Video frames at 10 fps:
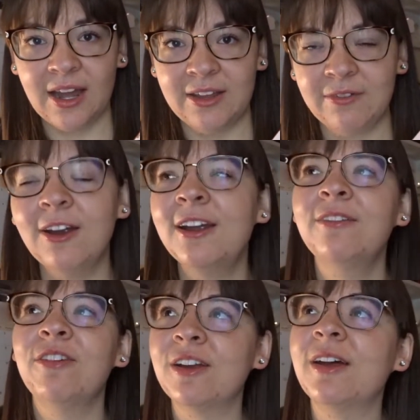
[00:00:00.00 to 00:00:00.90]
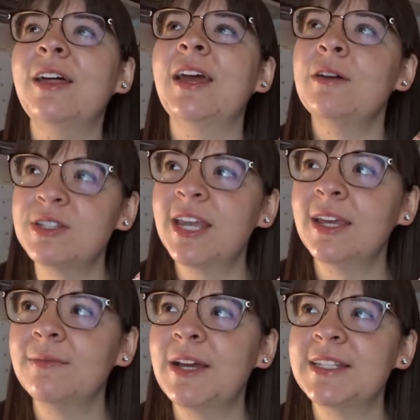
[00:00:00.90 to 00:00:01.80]
I for, like I was
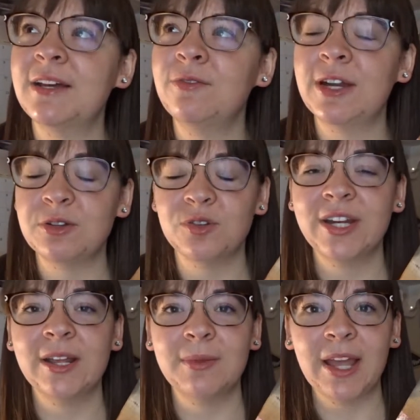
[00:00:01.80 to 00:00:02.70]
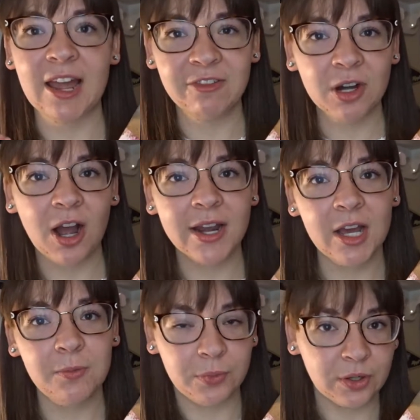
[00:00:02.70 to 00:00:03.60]
kicking myself when I was reading. I'm like, I forgot
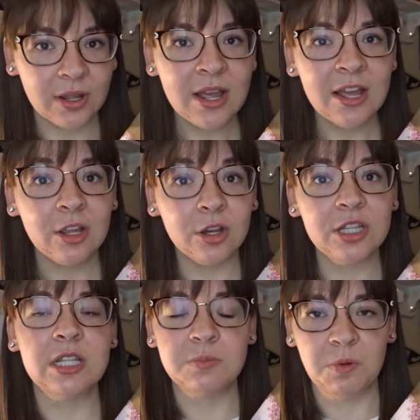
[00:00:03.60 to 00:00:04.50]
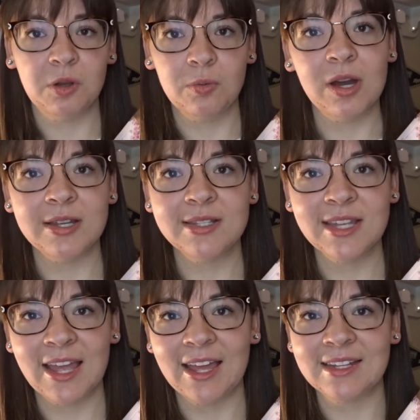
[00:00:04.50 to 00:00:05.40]
how book good this book was,
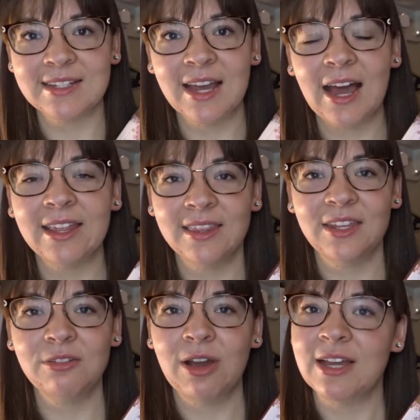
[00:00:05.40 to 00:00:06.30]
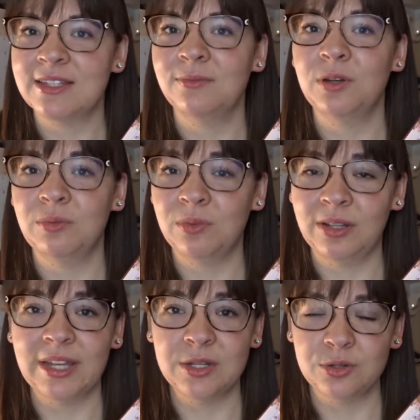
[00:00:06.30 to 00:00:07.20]
and I think you guys would
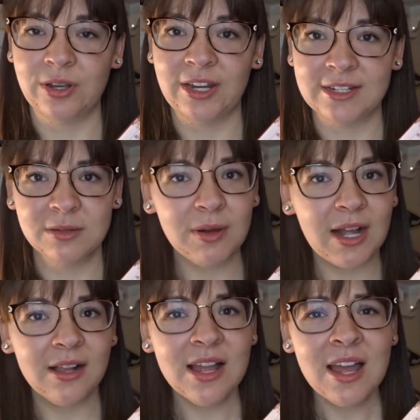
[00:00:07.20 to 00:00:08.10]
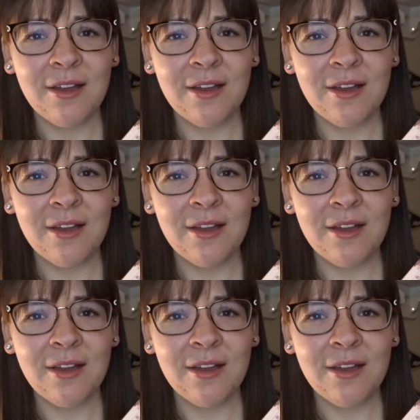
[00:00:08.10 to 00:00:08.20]
really enjoy it as well.